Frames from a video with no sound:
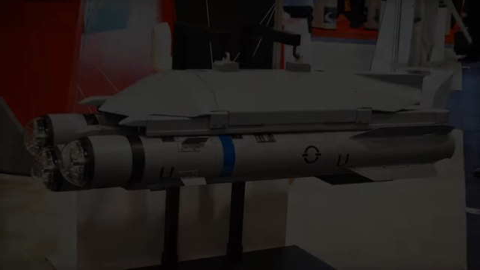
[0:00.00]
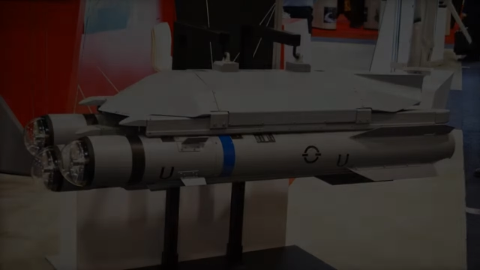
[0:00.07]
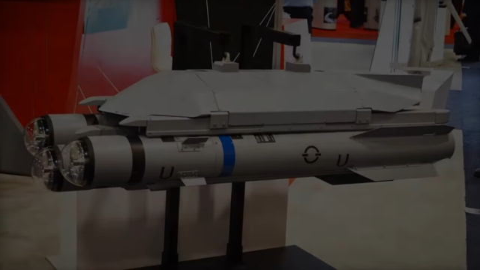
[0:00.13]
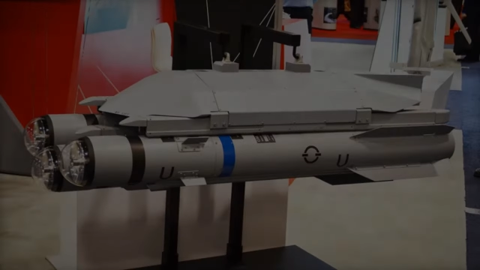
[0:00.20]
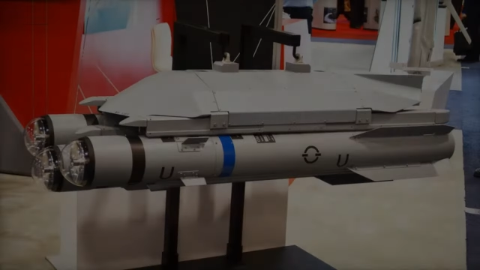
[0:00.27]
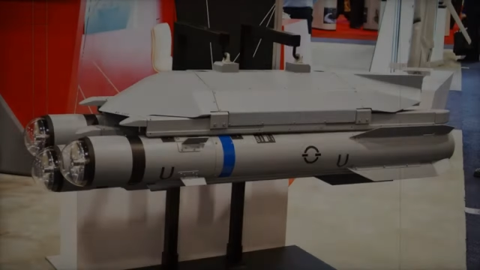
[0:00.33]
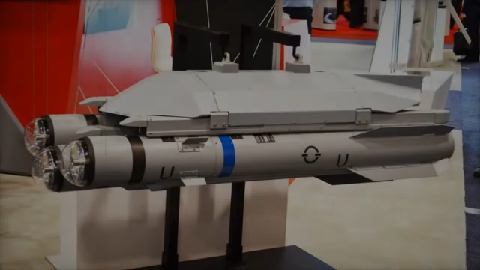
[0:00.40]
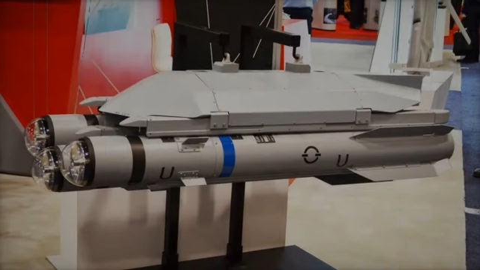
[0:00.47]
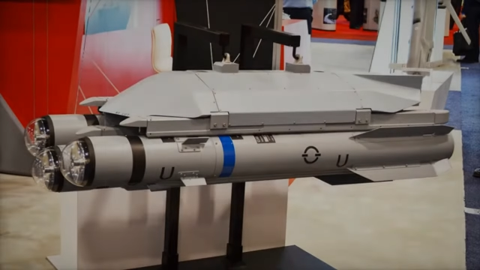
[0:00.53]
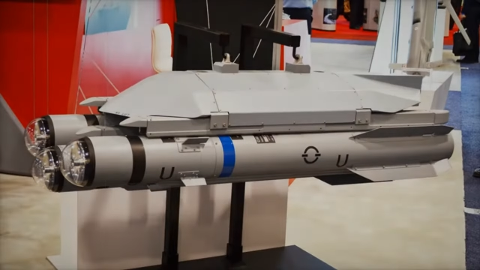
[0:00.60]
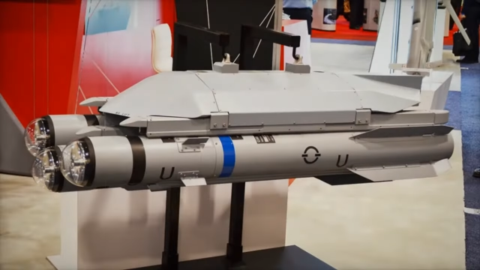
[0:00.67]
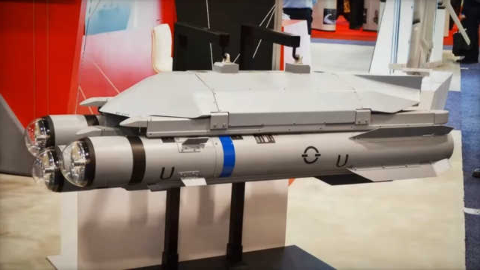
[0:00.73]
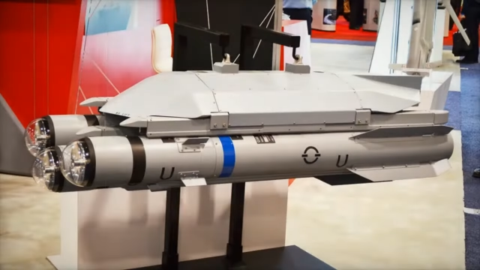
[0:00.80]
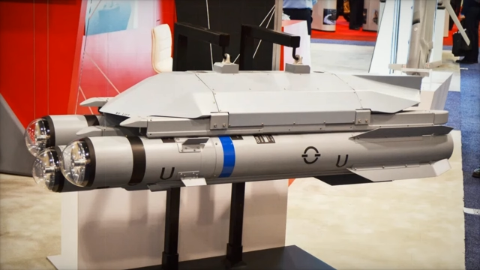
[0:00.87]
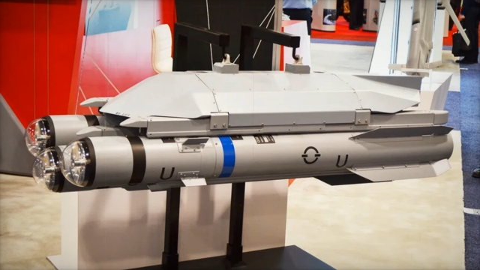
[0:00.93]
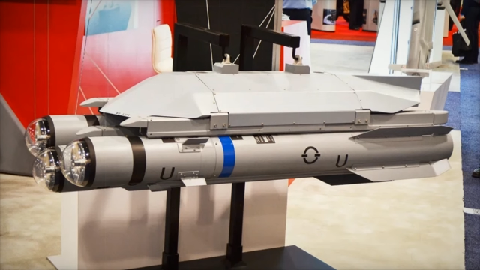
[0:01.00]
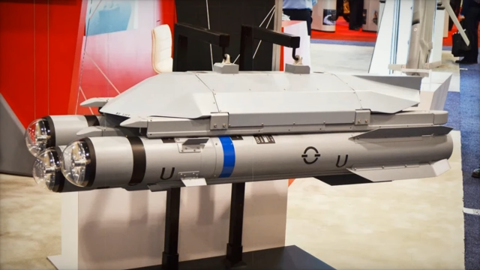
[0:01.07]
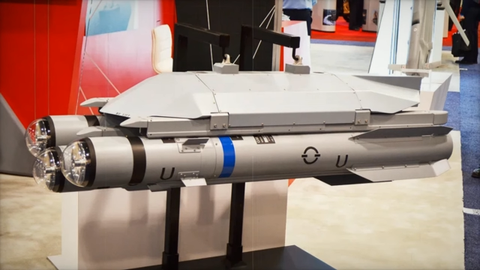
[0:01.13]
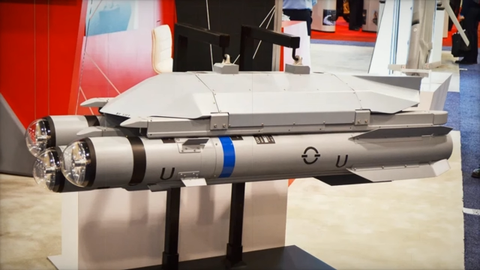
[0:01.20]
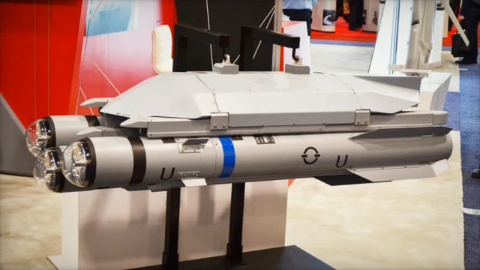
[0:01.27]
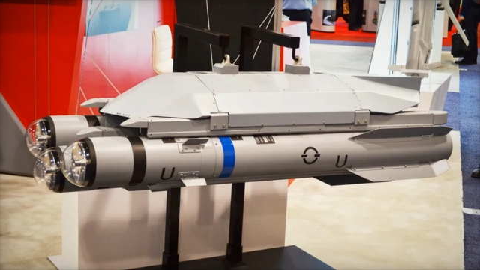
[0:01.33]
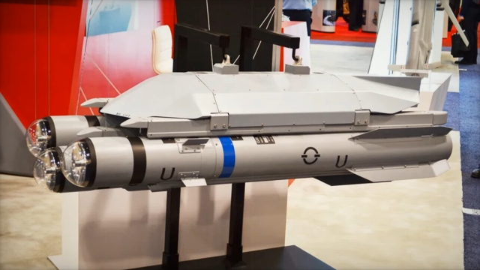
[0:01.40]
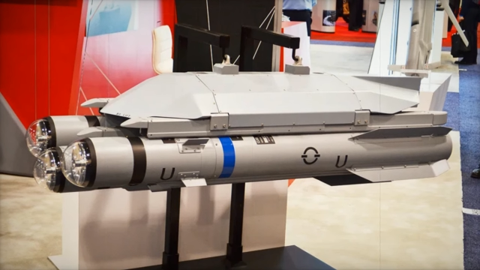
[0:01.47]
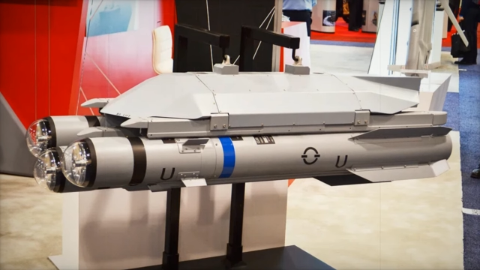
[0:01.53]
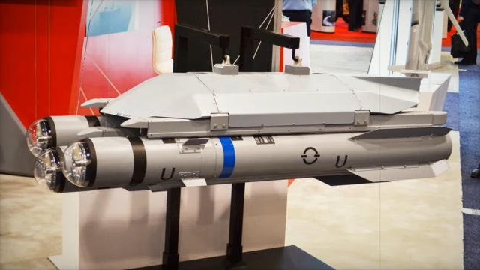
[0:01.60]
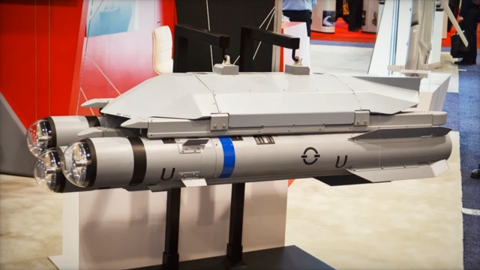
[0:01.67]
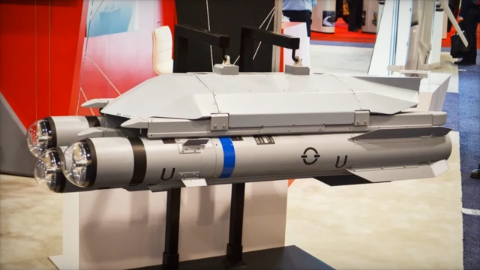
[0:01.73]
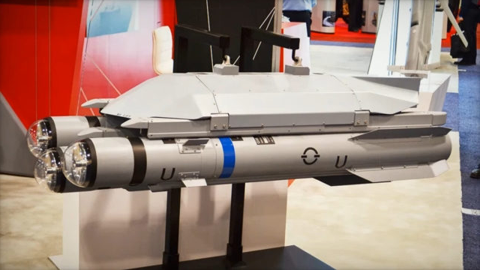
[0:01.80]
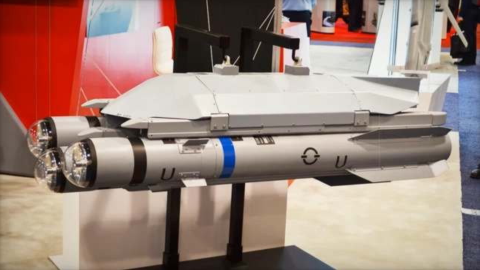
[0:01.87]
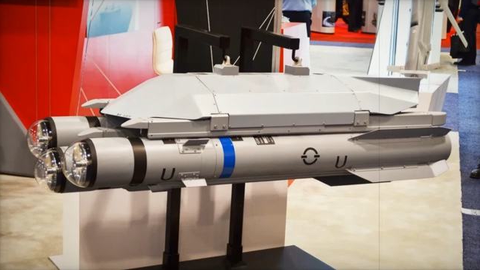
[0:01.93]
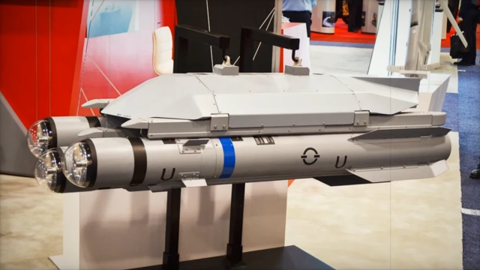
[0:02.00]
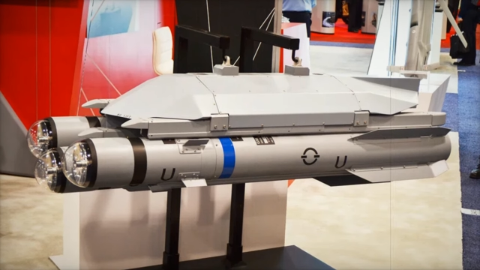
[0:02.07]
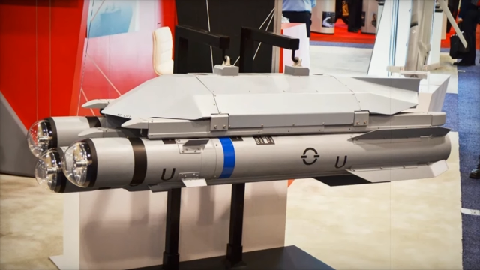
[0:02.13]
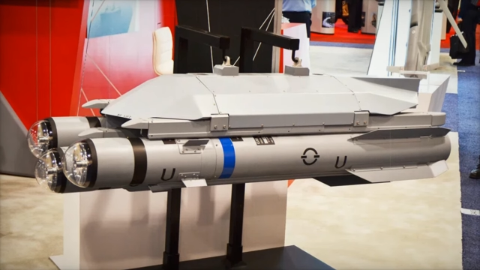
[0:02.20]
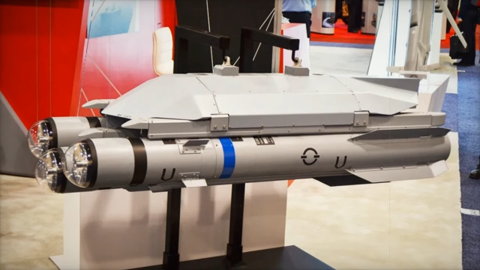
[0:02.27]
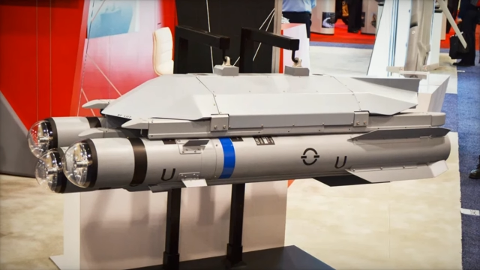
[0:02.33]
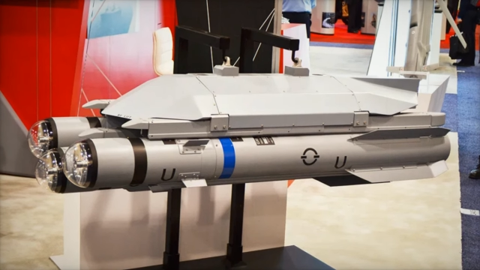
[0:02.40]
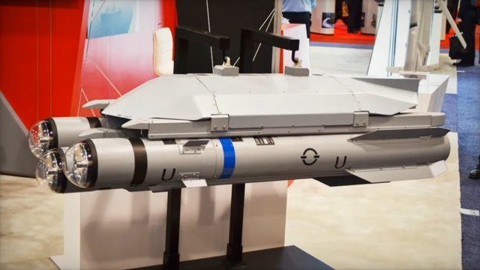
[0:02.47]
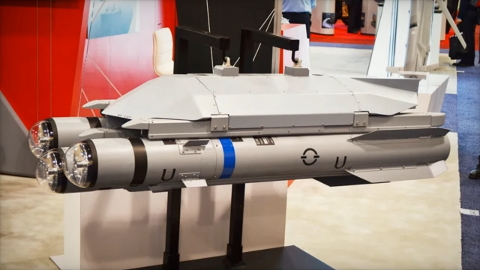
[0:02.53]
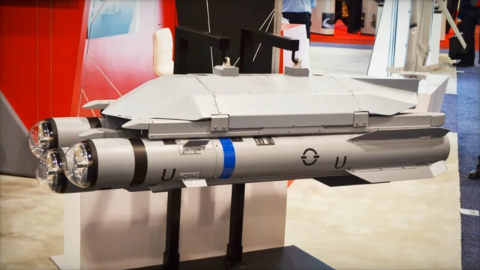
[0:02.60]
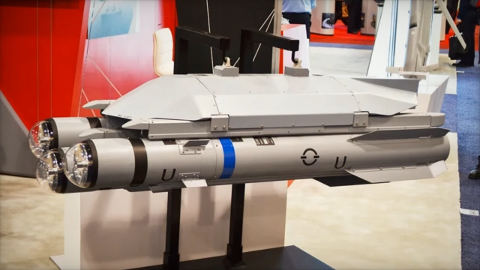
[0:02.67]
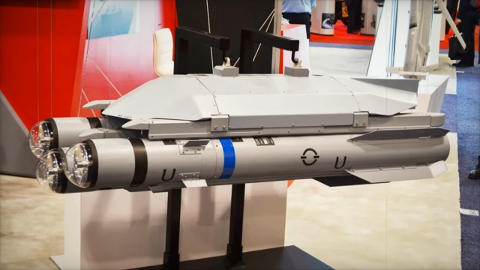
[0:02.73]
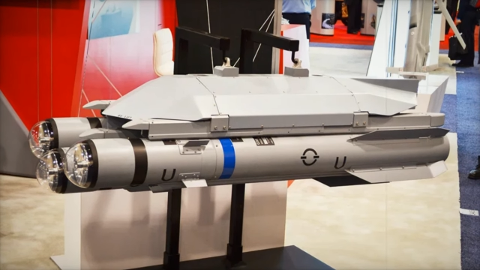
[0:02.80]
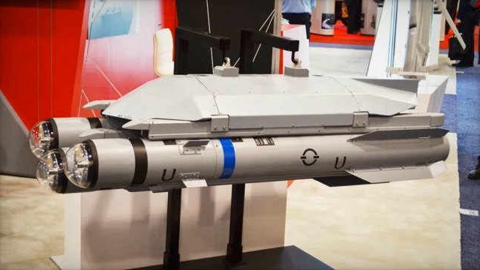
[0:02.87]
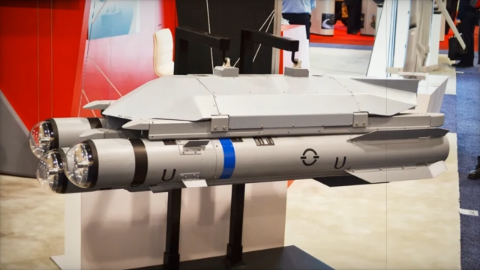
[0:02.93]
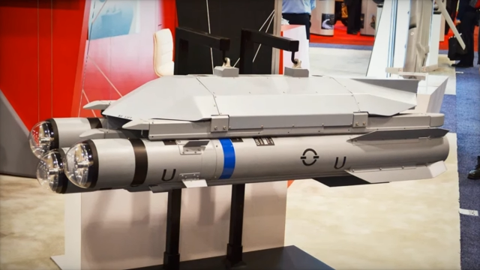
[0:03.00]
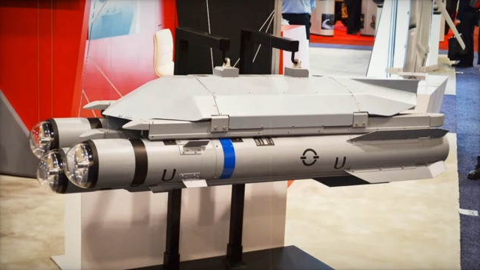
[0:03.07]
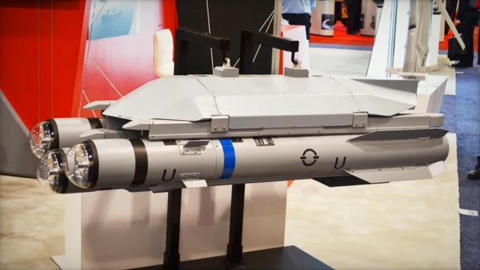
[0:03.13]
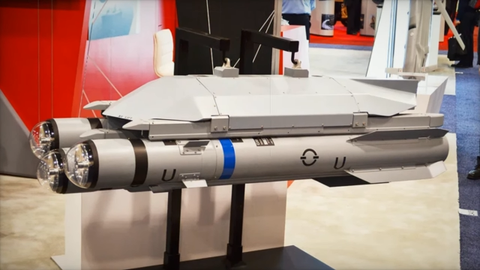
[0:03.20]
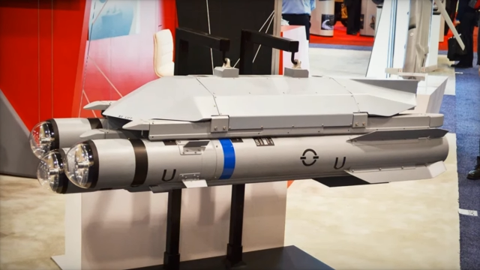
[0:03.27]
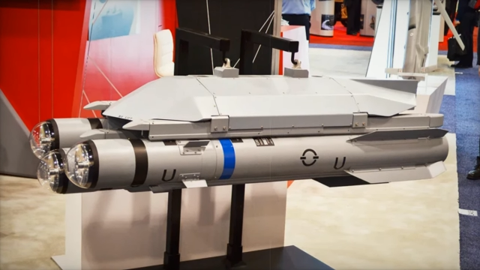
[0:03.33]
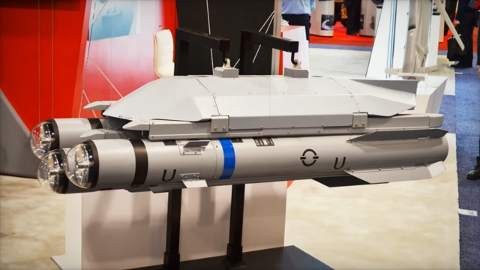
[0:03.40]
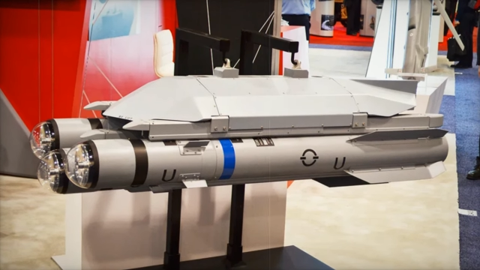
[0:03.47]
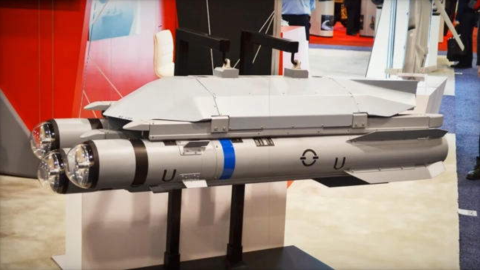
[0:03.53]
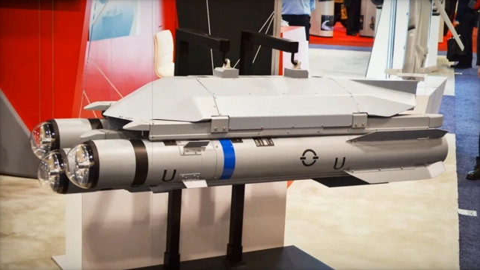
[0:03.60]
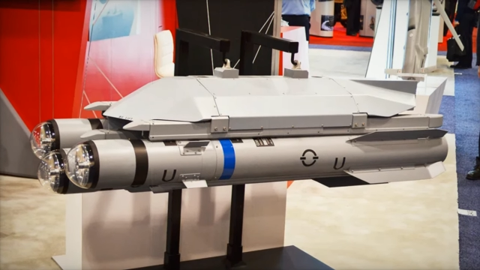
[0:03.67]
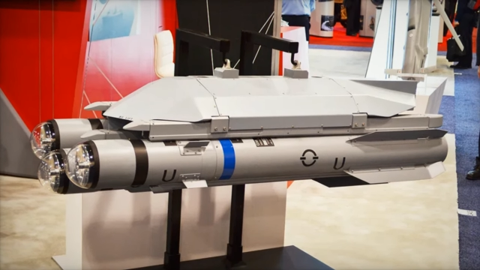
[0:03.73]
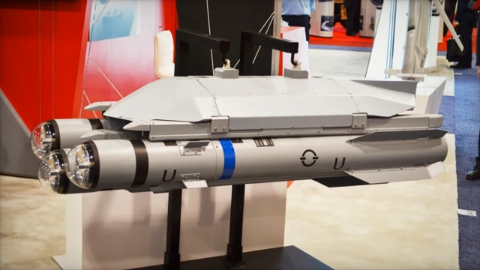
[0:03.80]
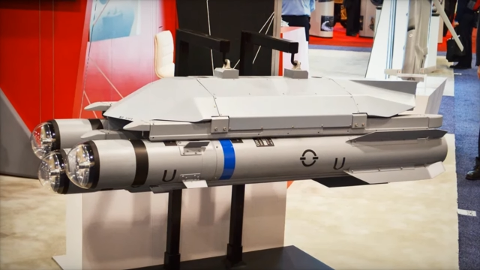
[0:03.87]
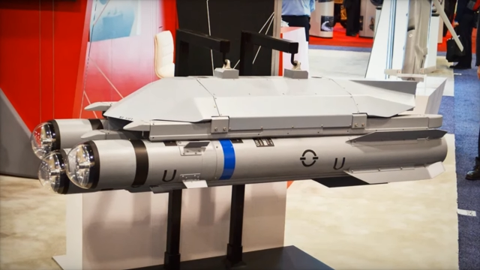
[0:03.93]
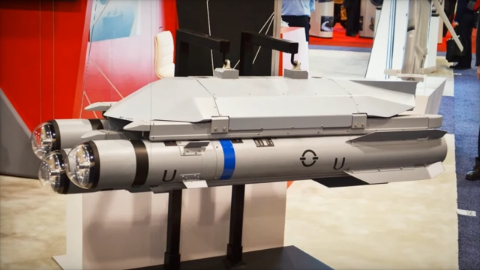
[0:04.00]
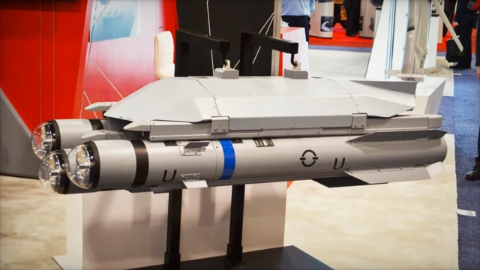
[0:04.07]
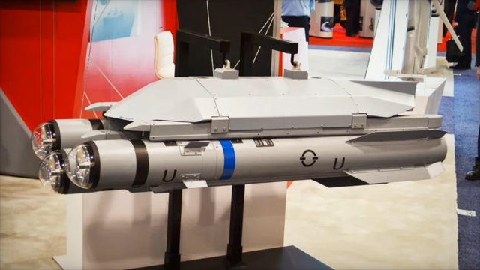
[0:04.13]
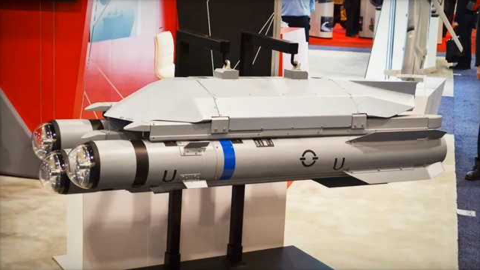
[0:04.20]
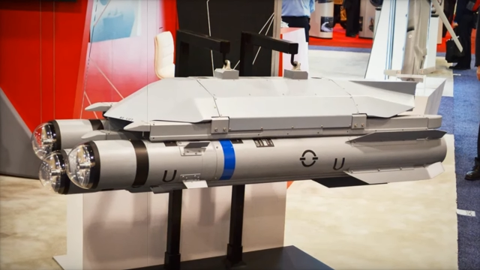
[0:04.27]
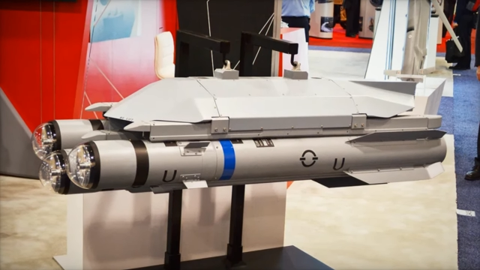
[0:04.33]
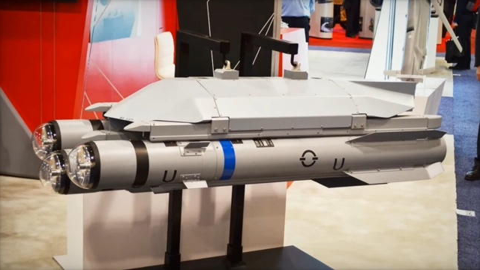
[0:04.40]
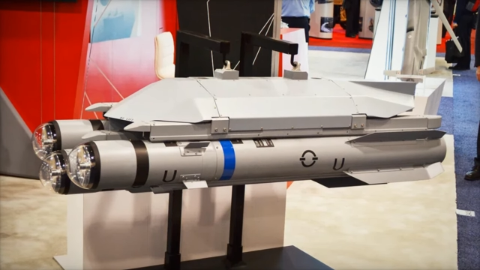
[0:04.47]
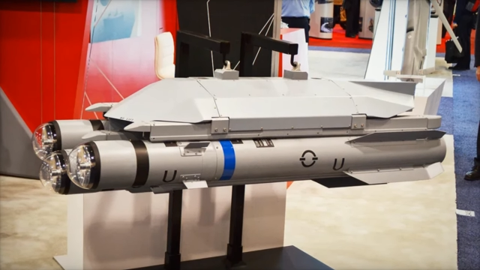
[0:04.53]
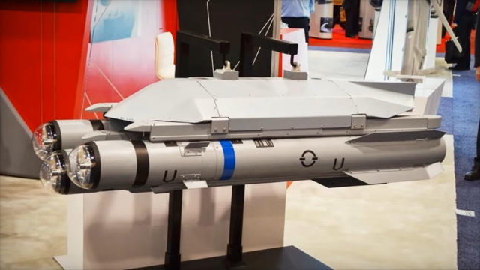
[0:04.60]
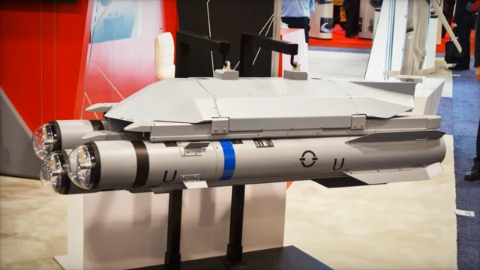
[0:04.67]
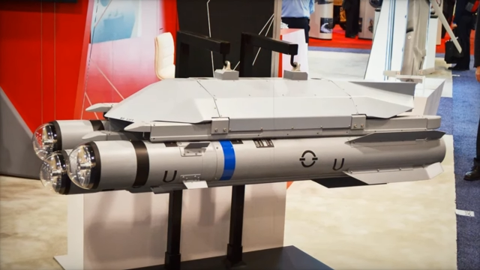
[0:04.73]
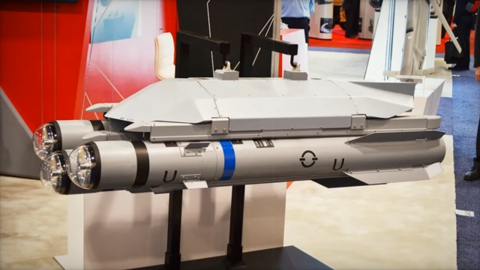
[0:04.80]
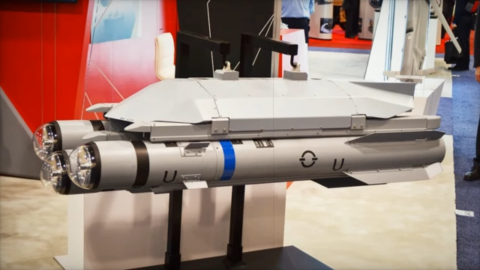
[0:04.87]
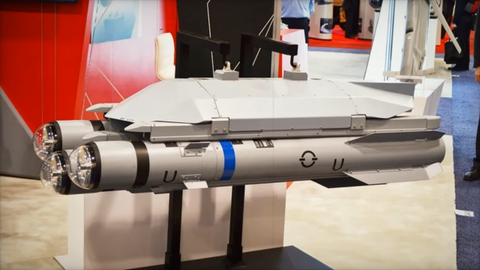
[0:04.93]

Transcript: No face is visible, so there are no lips to read.